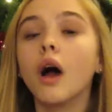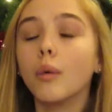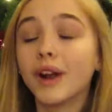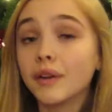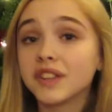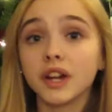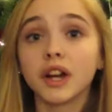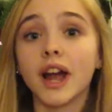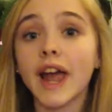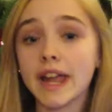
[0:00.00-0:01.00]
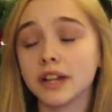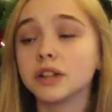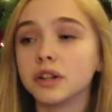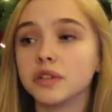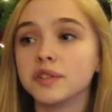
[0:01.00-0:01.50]
When I was younger, I hated
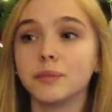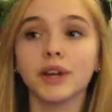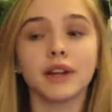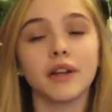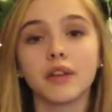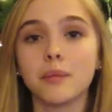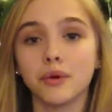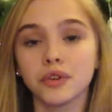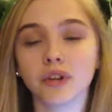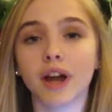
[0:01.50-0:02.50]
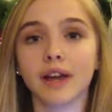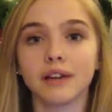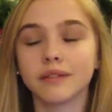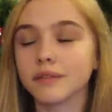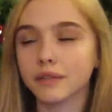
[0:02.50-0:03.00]
clothes, but now that I'm older,
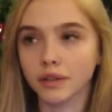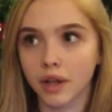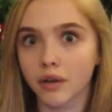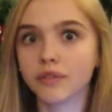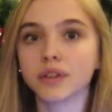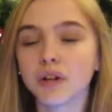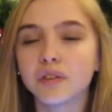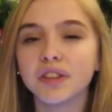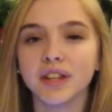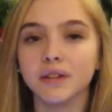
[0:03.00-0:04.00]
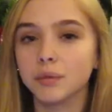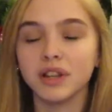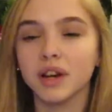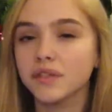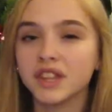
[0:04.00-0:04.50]
I love clothes and would
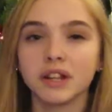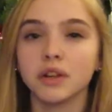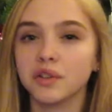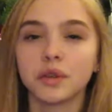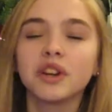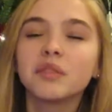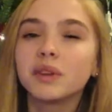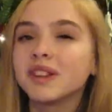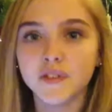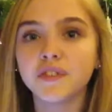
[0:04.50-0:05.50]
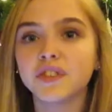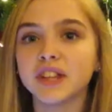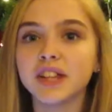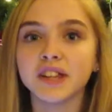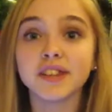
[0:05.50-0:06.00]
love to get clothes for Christmas.
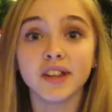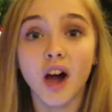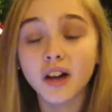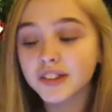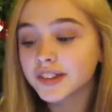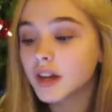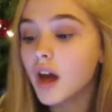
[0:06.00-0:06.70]
15 is socks.